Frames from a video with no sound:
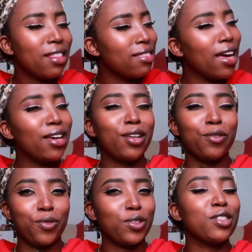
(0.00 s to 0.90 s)
Thank you
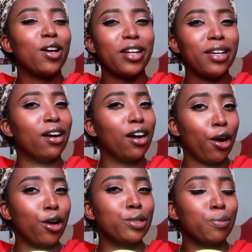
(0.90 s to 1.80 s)
for sorting a
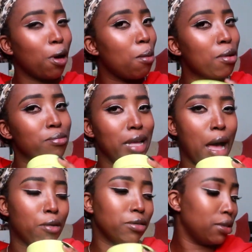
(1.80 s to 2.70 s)
girl's problems
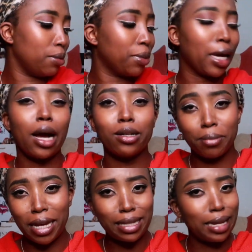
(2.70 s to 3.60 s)
out, because
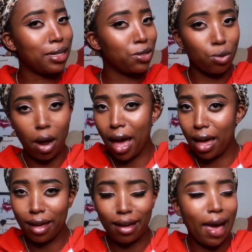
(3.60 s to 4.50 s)
my skin is dry
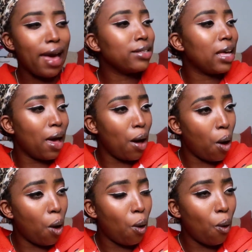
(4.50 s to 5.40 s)
as
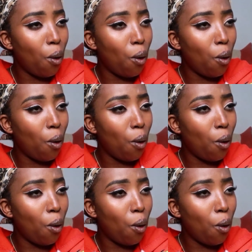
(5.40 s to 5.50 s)
hell,